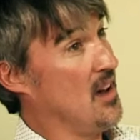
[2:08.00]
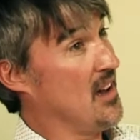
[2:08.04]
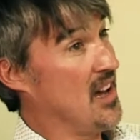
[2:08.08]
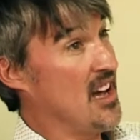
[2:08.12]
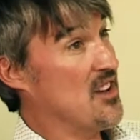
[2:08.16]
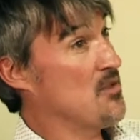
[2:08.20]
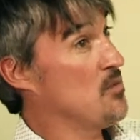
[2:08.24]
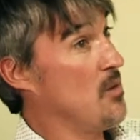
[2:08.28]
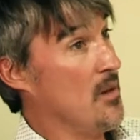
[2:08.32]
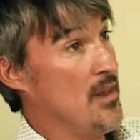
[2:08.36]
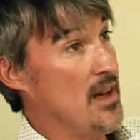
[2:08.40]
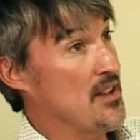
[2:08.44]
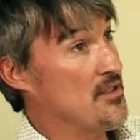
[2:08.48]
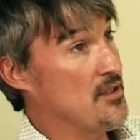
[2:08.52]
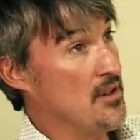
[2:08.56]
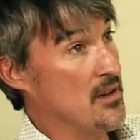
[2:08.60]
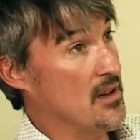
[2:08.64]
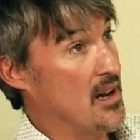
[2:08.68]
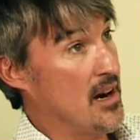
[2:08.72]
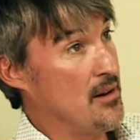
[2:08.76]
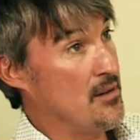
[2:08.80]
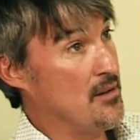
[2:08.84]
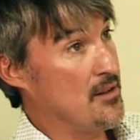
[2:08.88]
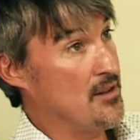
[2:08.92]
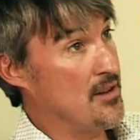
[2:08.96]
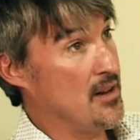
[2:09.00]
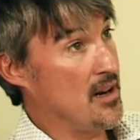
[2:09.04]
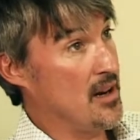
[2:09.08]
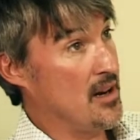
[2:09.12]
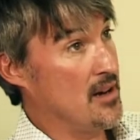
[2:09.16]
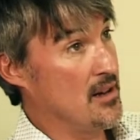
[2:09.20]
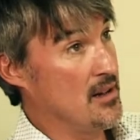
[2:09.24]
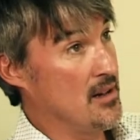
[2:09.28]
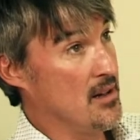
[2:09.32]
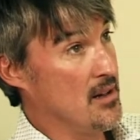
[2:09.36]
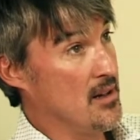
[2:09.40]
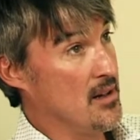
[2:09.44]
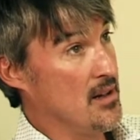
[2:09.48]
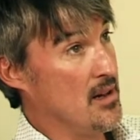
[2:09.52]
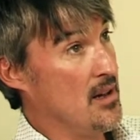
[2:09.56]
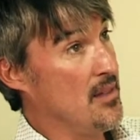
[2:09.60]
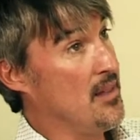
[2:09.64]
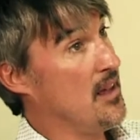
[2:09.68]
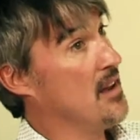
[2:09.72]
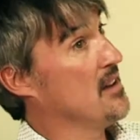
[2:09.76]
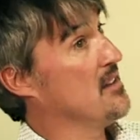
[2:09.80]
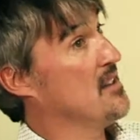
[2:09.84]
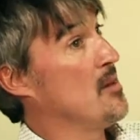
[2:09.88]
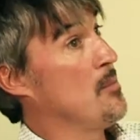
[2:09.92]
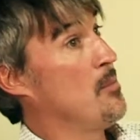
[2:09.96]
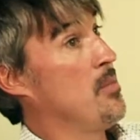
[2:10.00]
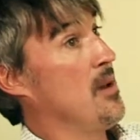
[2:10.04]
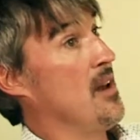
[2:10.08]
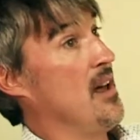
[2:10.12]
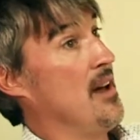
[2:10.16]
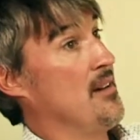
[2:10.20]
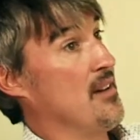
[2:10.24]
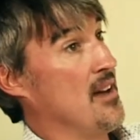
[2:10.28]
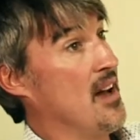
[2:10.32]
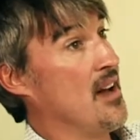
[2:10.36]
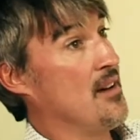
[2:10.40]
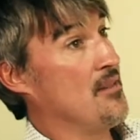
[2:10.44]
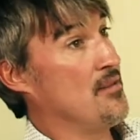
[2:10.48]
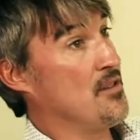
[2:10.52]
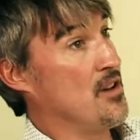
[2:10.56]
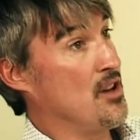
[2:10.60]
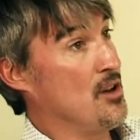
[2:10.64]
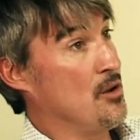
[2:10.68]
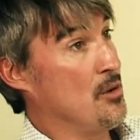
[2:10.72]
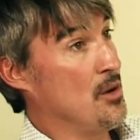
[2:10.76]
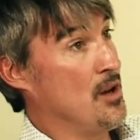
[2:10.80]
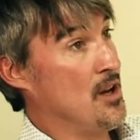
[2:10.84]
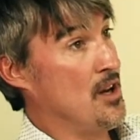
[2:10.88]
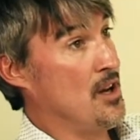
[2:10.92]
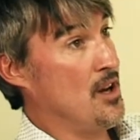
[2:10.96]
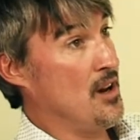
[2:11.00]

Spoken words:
And guess what? That's all guaranteed. In the example I gave you,